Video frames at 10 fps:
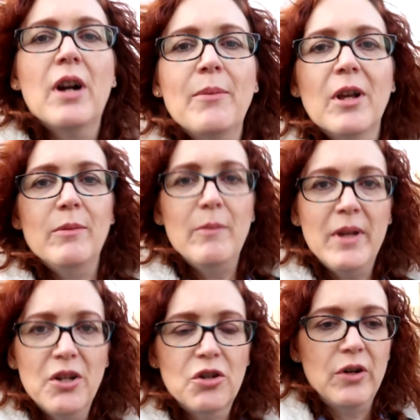I'm going to be
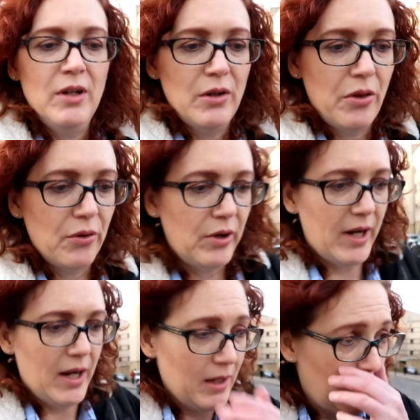ministering to
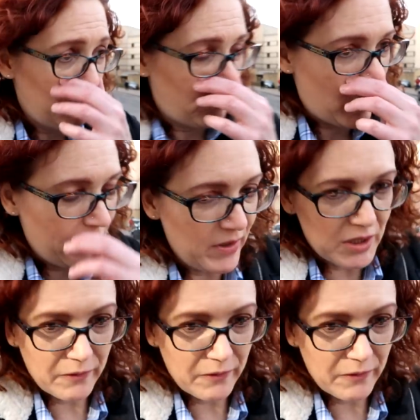30 prophets